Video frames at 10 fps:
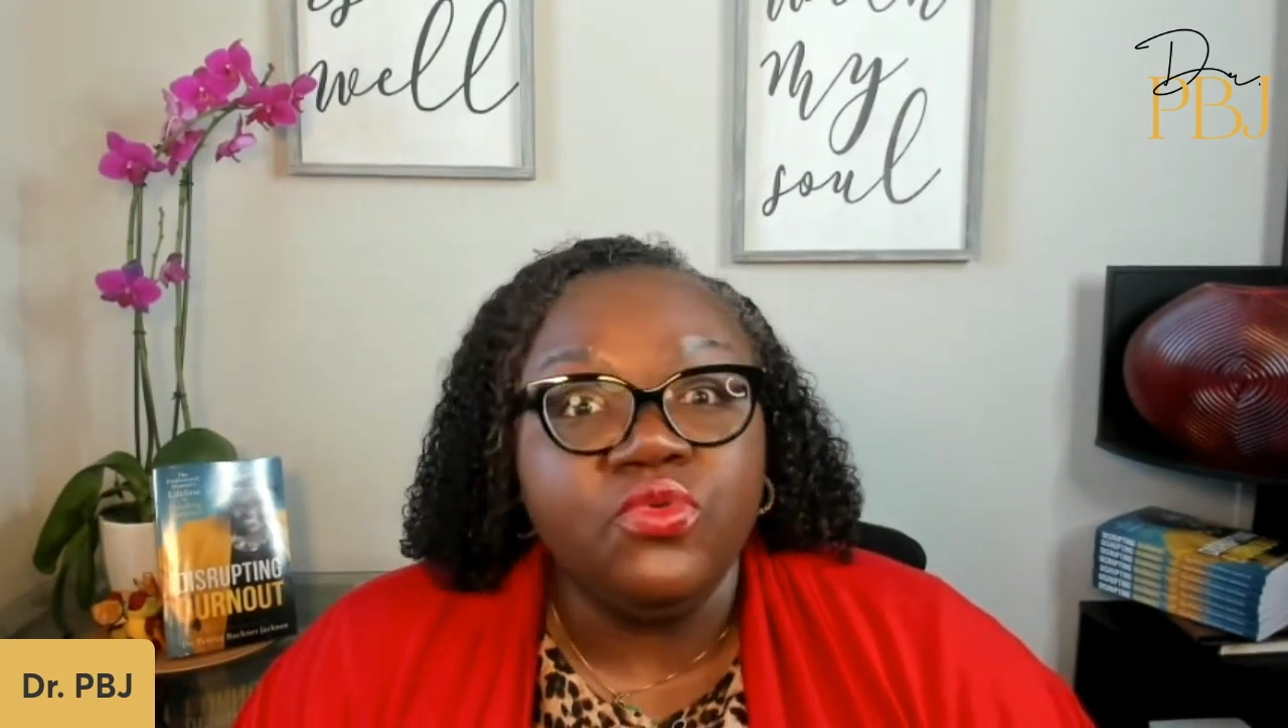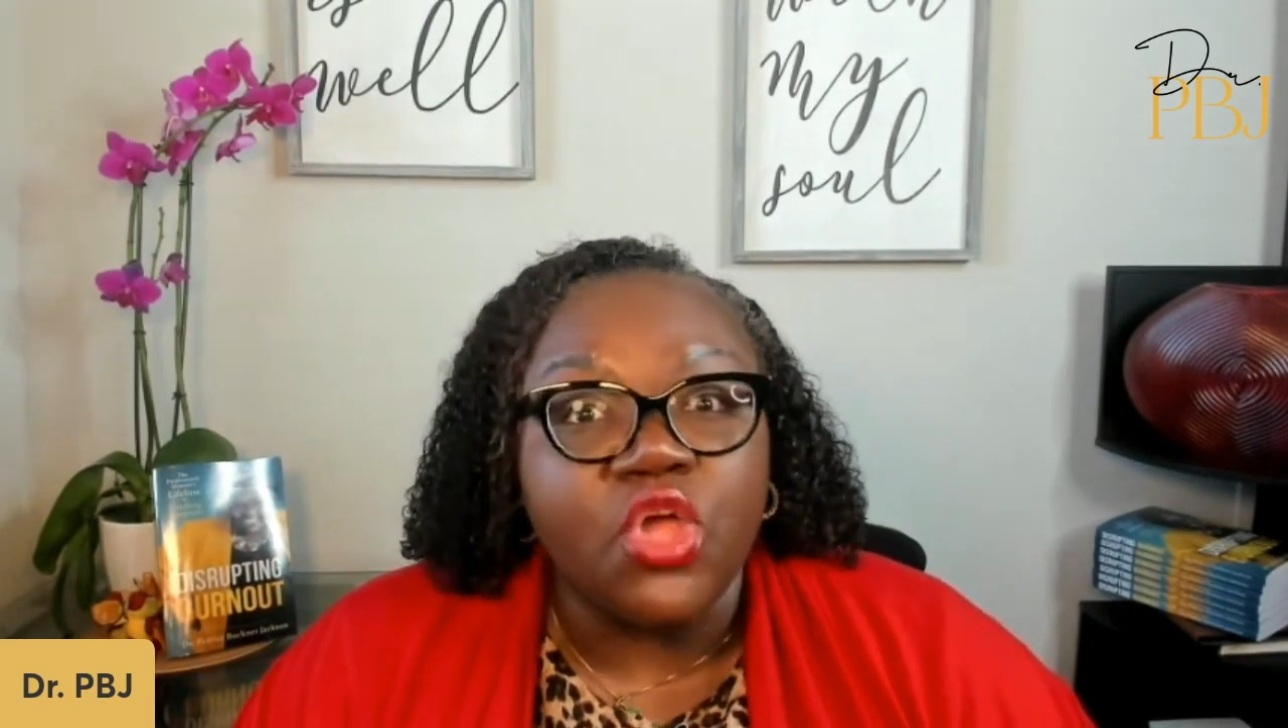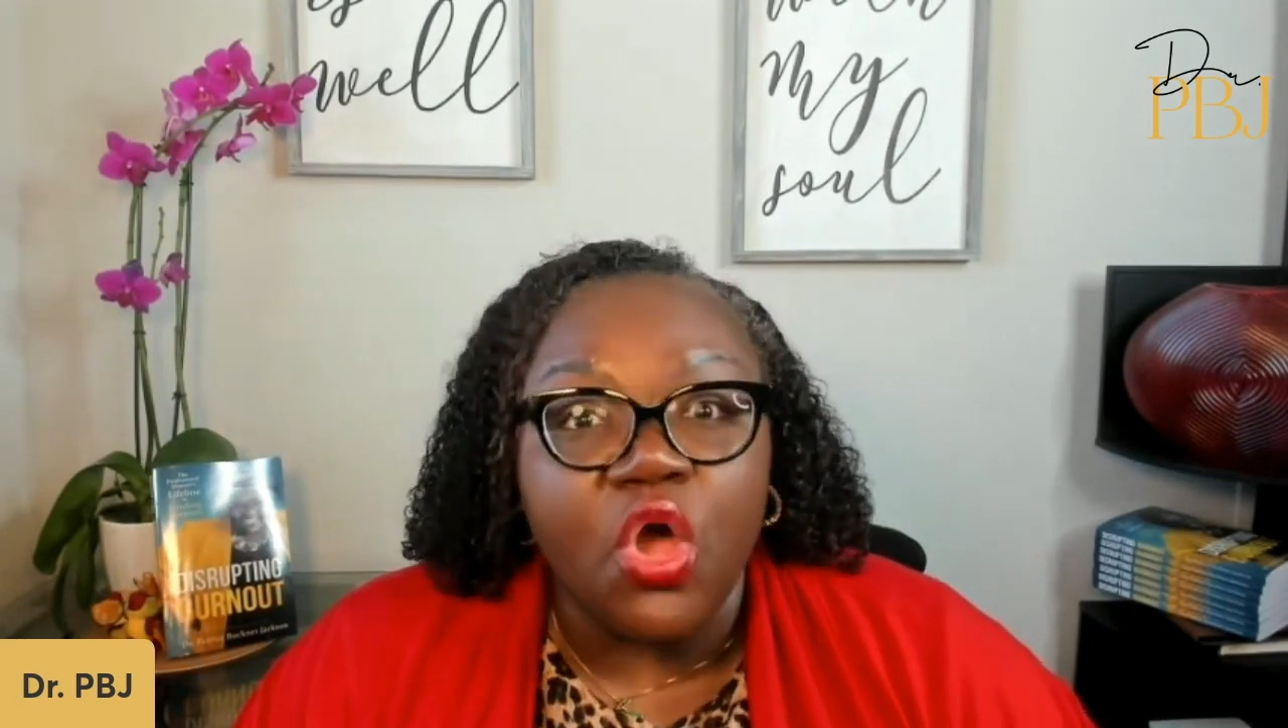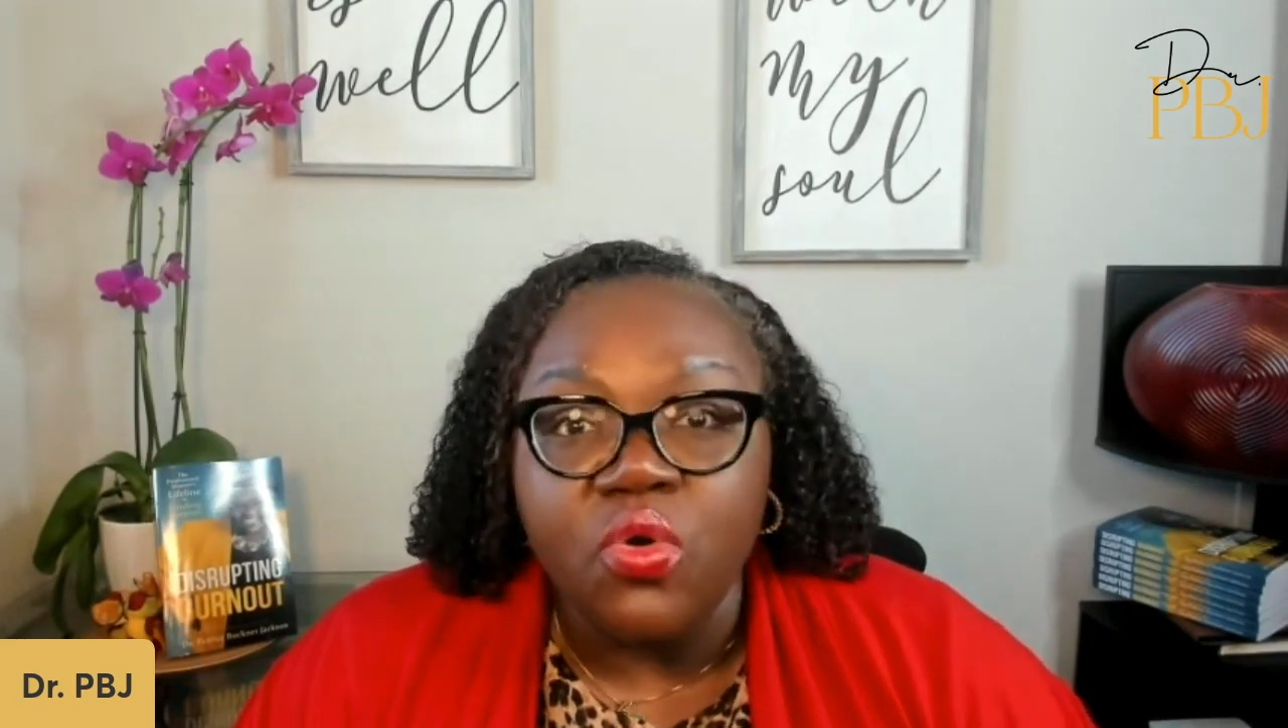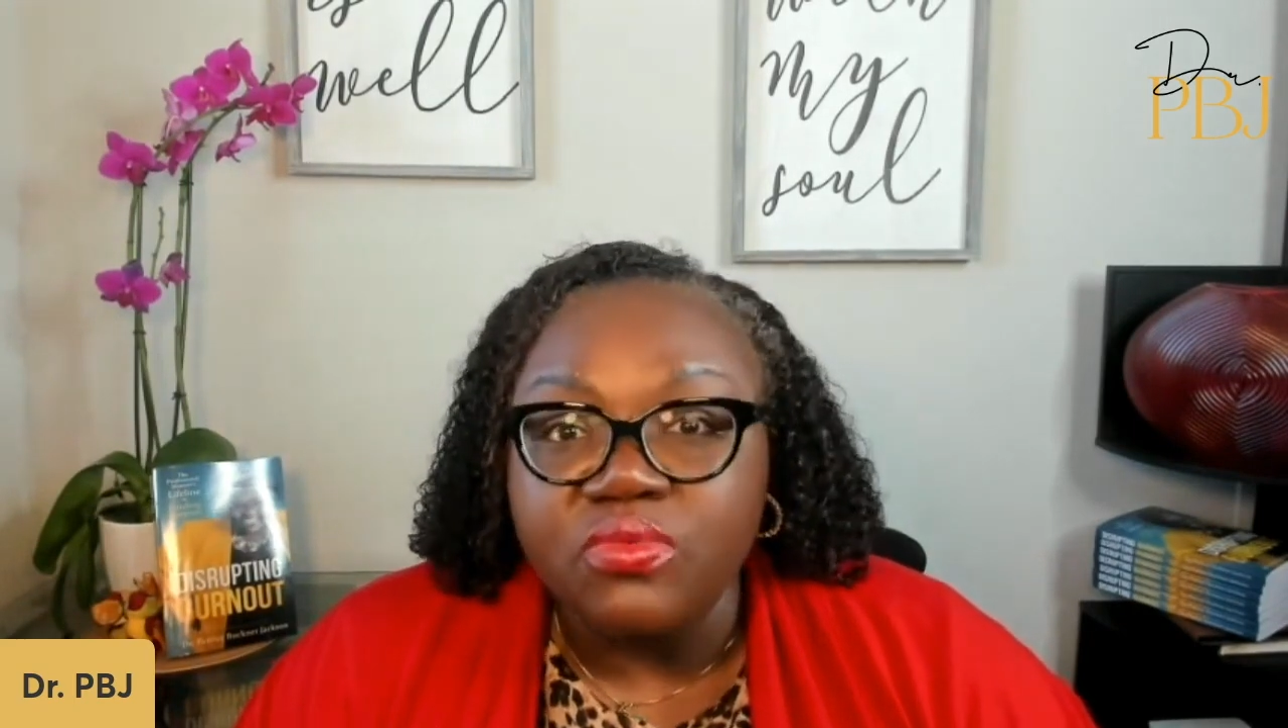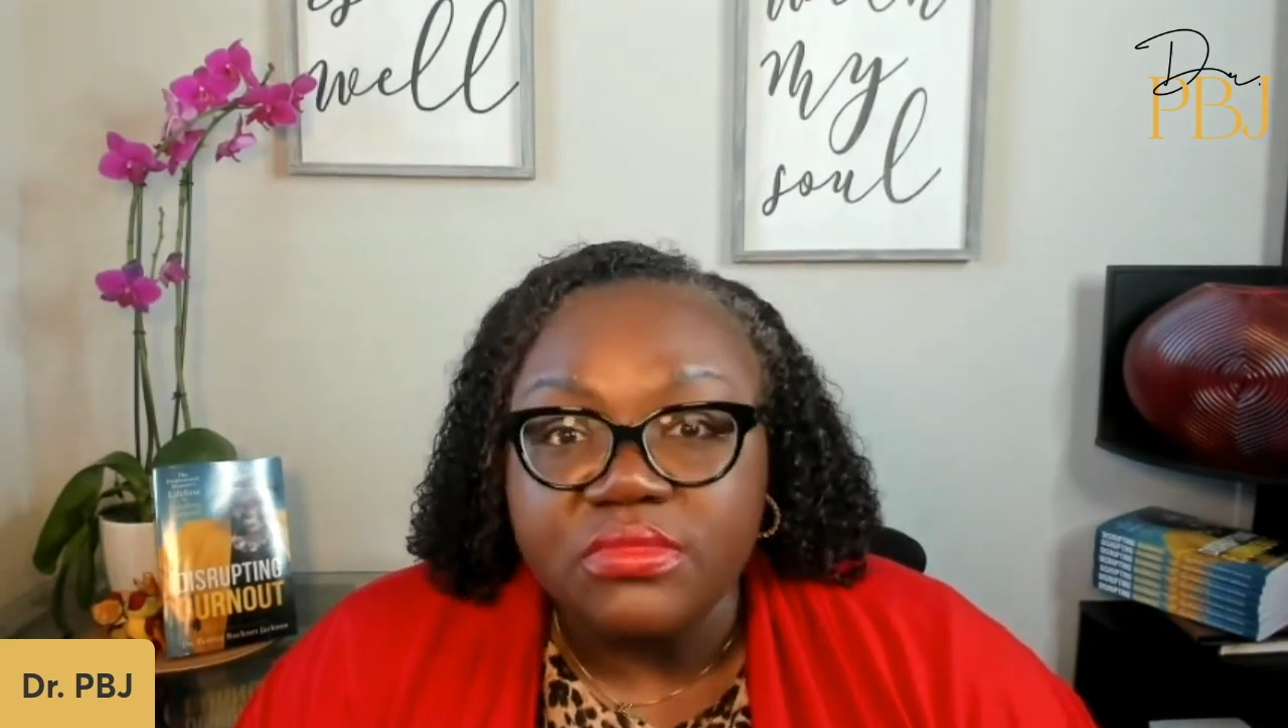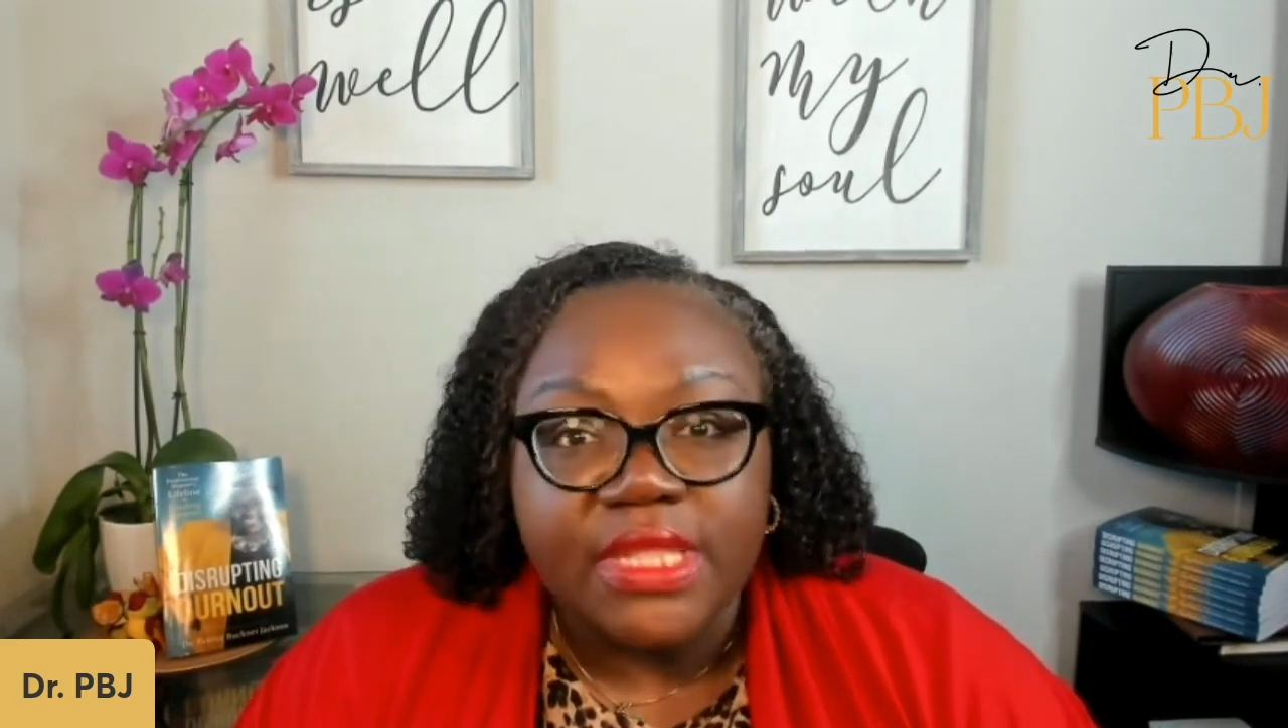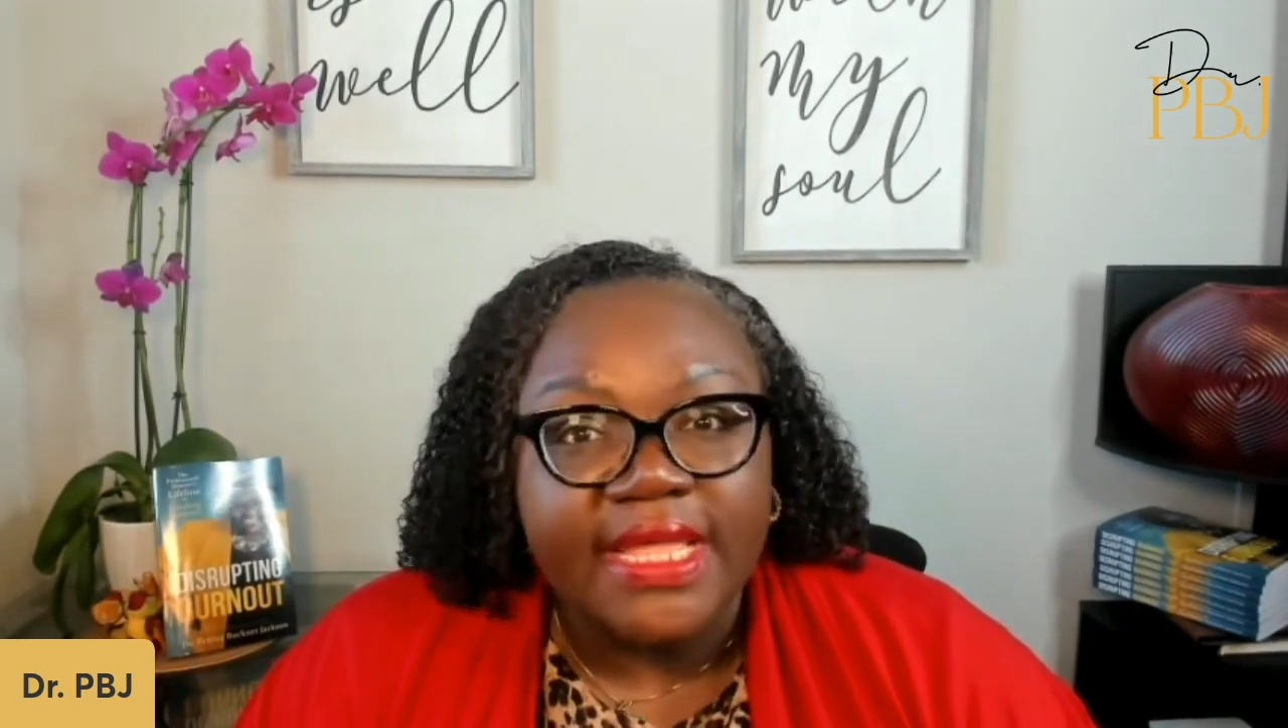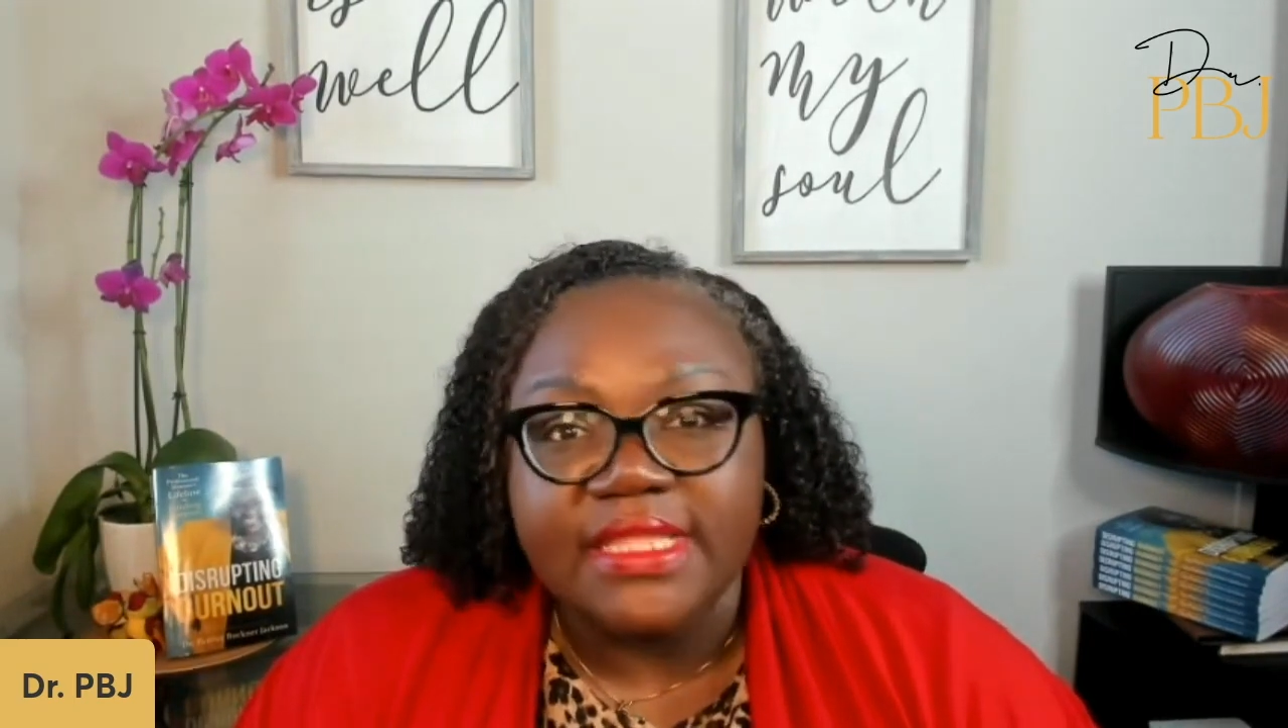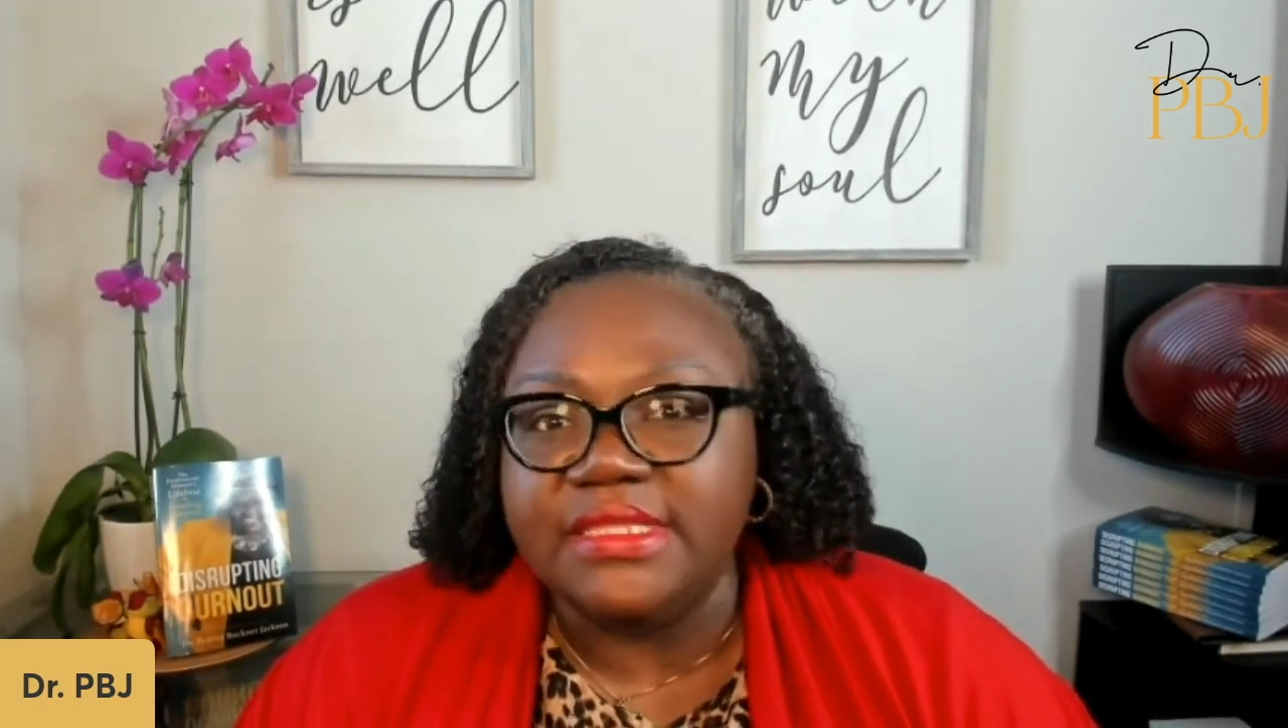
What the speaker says: don't, like,